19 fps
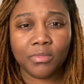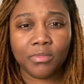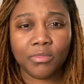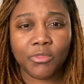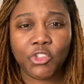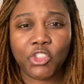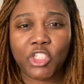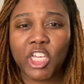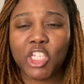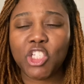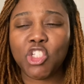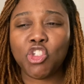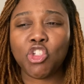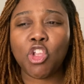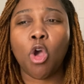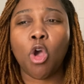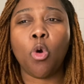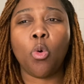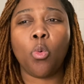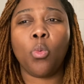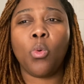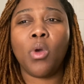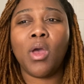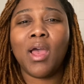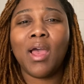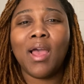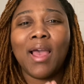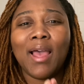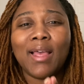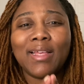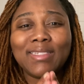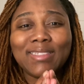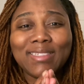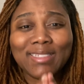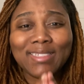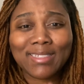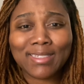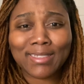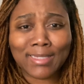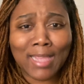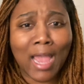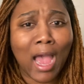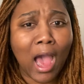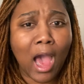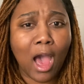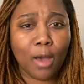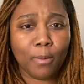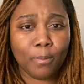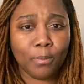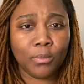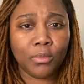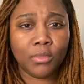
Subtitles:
Just don't stop.